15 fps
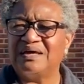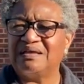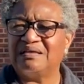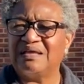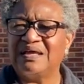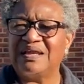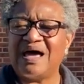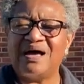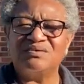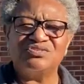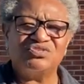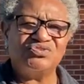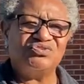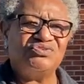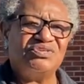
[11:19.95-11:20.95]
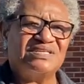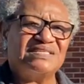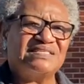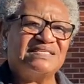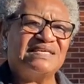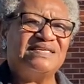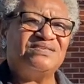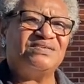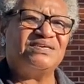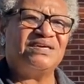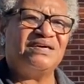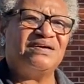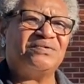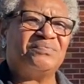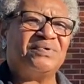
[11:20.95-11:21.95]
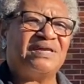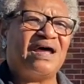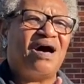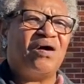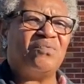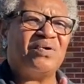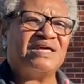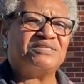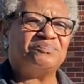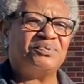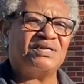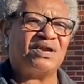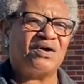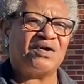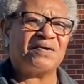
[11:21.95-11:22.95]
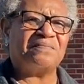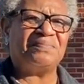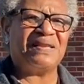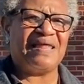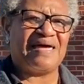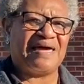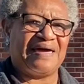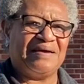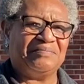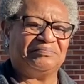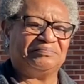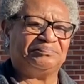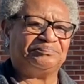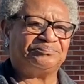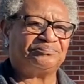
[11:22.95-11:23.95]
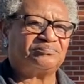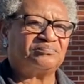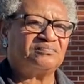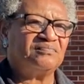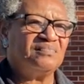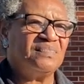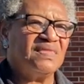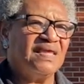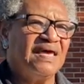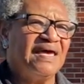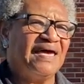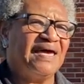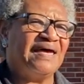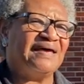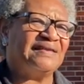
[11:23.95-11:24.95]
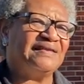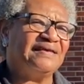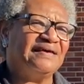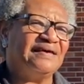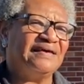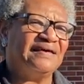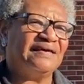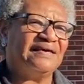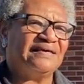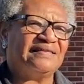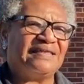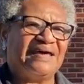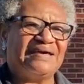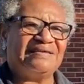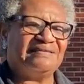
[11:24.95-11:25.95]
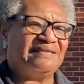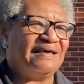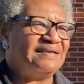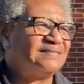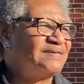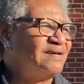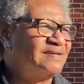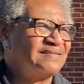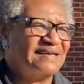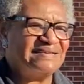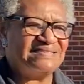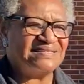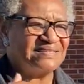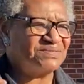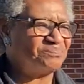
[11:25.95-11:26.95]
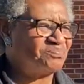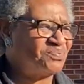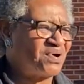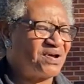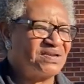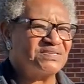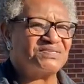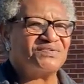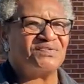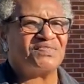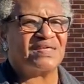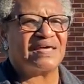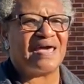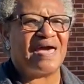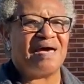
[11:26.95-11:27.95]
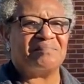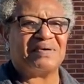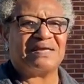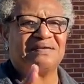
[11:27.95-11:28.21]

in our junior and senior year, we'd always put on a play, and they just brought us through the gamut.